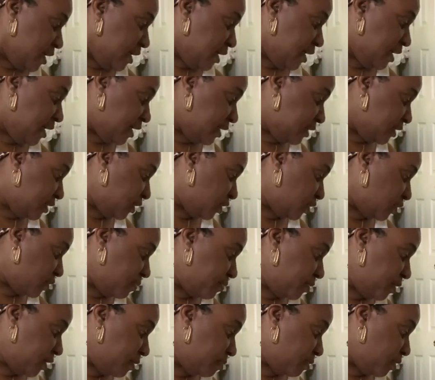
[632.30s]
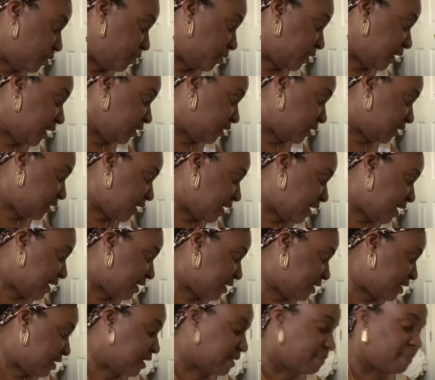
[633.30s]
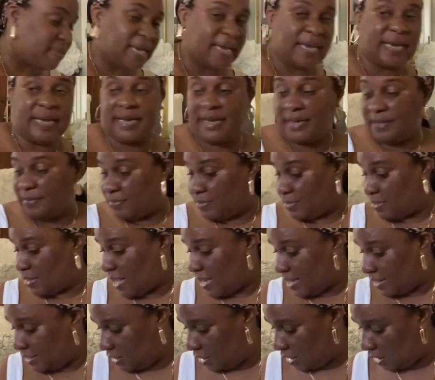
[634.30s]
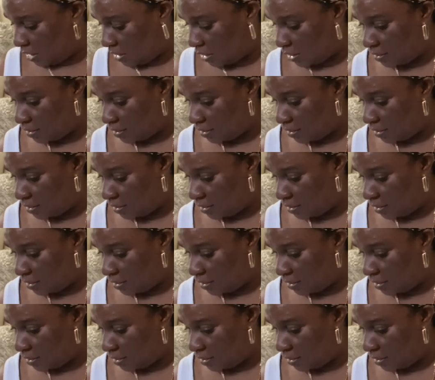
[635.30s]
ends up there, but that's the idea behind that